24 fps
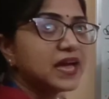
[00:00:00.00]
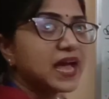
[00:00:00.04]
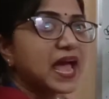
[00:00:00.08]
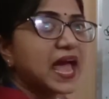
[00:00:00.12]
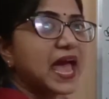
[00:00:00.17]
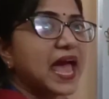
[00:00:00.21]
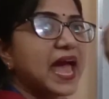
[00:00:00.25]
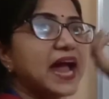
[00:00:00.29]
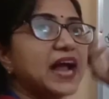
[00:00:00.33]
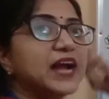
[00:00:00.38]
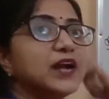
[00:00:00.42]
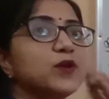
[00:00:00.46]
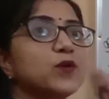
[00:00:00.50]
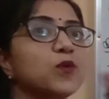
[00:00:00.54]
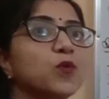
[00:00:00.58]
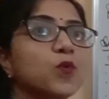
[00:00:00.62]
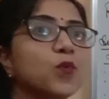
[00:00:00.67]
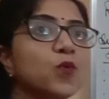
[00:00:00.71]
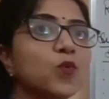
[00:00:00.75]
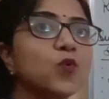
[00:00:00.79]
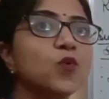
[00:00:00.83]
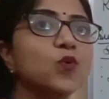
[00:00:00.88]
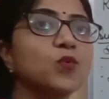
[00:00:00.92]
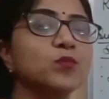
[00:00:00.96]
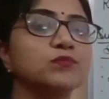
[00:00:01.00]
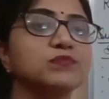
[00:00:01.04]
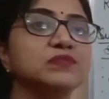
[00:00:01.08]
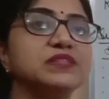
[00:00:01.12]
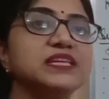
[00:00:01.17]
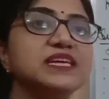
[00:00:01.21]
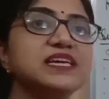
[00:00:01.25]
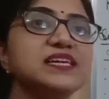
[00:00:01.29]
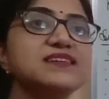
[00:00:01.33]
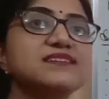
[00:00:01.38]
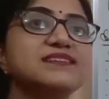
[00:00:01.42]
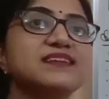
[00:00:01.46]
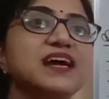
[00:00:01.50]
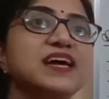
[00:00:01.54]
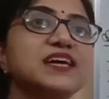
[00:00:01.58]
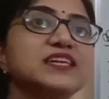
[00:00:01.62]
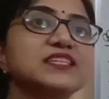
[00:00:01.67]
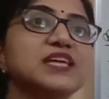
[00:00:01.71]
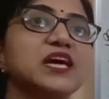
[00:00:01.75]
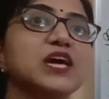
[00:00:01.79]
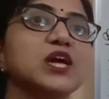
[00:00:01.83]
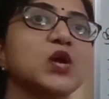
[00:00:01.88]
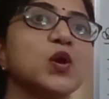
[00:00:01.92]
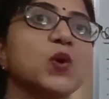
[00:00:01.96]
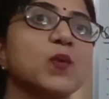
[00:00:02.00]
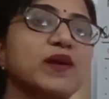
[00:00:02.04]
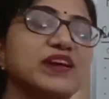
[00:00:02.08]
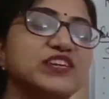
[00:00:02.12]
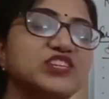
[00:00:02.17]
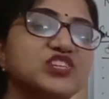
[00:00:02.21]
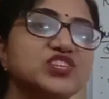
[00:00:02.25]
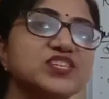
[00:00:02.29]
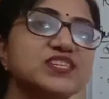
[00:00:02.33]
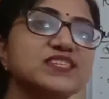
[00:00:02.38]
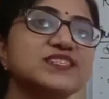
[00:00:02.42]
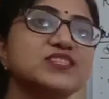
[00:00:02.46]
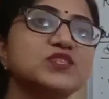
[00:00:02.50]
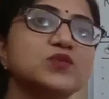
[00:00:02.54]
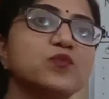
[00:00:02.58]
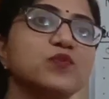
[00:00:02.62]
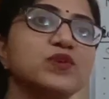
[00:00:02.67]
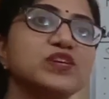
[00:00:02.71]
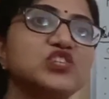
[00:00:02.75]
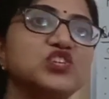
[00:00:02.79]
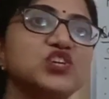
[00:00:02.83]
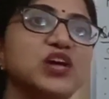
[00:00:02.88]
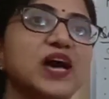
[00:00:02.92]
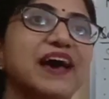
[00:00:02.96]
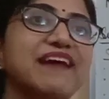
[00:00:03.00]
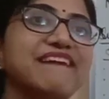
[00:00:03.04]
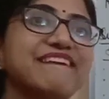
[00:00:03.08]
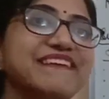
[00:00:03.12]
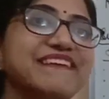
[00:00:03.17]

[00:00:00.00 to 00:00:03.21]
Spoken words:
and whom, these are the questions which are